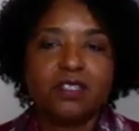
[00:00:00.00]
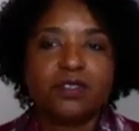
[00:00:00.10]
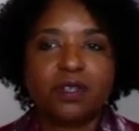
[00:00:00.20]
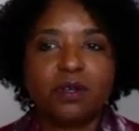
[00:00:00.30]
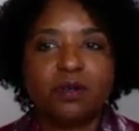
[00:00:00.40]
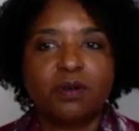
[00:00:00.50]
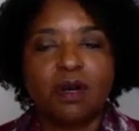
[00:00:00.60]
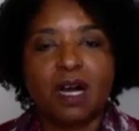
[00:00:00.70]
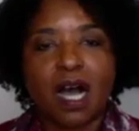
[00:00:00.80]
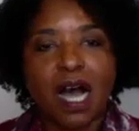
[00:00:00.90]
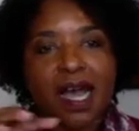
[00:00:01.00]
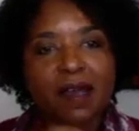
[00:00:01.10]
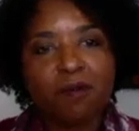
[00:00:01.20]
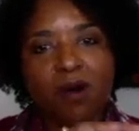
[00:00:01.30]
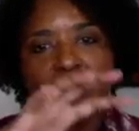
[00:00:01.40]
So
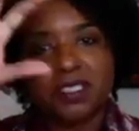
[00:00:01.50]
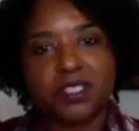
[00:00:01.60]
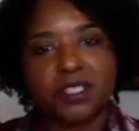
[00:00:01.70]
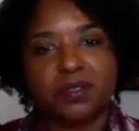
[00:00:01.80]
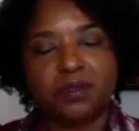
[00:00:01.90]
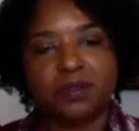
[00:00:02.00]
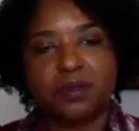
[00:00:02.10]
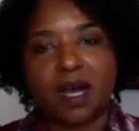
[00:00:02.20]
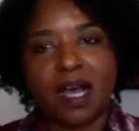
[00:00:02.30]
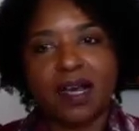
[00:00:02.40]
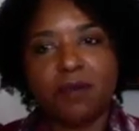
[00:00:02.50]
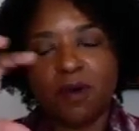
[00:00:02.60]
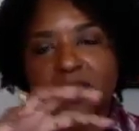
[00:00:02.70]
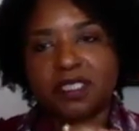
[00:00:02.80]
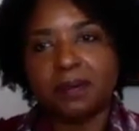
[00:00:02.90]
I want
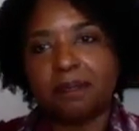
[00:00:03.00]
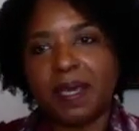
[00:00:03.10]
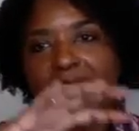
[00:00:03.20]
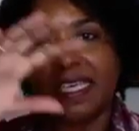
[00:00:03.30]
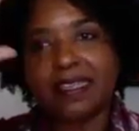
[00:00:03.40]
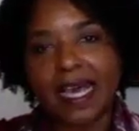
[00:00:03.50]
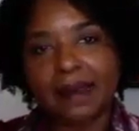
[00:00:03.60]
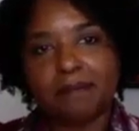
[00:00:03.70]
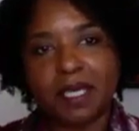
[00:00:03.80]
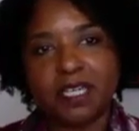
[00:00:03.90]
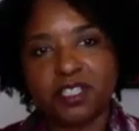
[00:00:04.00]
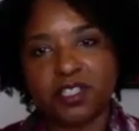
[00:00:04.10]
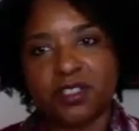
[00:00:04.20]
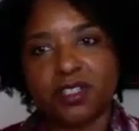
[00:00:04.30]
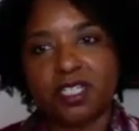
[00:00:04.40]
to paint that
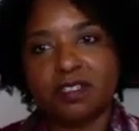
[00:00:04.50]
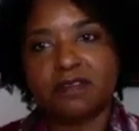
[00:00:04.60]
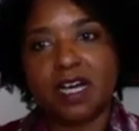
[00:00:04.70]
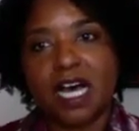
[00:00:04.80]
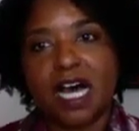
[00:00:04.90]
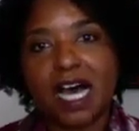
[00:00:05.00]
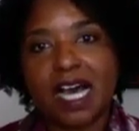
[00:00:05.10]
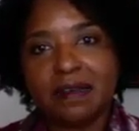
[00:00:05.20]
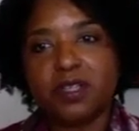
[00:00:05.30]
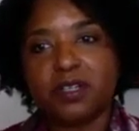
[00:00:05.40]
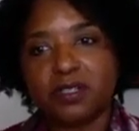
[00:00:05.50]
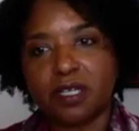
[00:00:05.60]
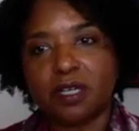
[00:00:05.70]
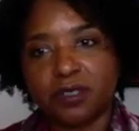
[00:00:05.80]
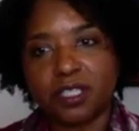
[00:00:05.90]
picture of I'm their
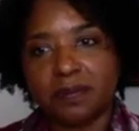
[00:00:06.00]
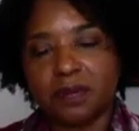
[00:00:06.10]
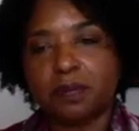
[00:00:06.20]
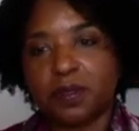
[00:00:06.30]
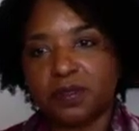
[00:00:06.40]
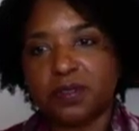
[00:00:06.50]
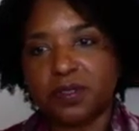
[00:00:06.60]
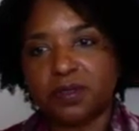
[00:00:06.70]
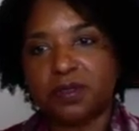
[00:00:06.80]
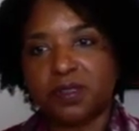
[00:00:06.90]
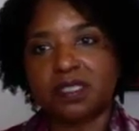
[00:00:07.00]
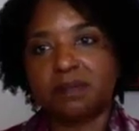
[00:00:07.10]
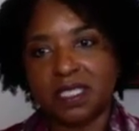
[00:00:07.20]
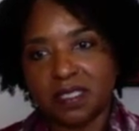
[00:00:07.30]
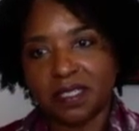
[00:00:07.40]
coach. I'm the person who's going to
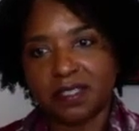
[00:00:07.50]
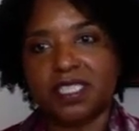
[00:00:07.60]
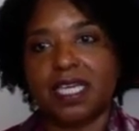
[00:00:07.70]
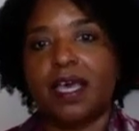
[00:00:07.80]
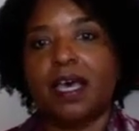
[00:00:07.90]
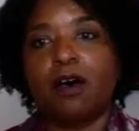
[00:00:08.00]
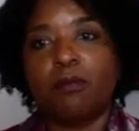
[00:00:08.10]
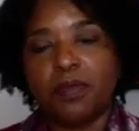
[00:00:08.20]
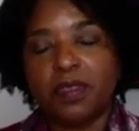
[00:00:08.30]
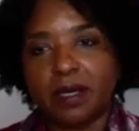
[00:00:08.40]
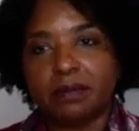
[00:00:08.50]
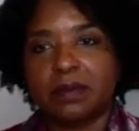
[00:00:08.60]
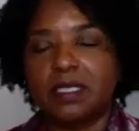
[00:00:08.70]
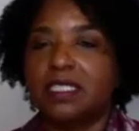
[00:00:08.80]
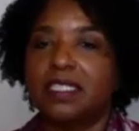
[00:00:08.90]
be there to help
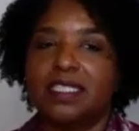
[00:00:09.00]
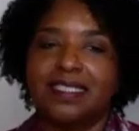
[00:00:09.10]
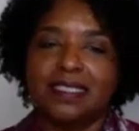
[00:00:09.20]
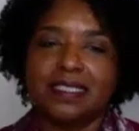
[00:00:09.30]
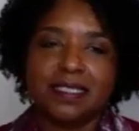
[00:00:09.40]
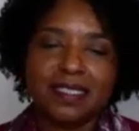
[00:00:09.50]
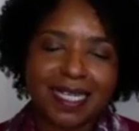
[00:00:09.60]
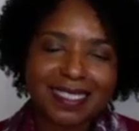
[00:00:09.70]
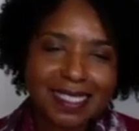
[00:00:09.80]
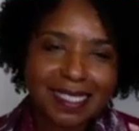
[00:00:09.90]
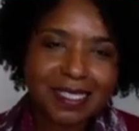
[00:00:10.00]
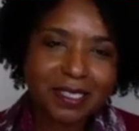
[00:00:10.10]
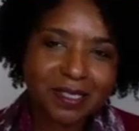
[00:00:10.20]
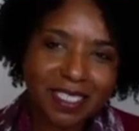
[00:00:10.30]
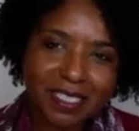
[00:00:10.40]
them, not
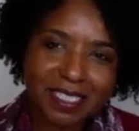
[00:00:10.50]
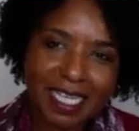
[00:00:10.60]
necessarily in an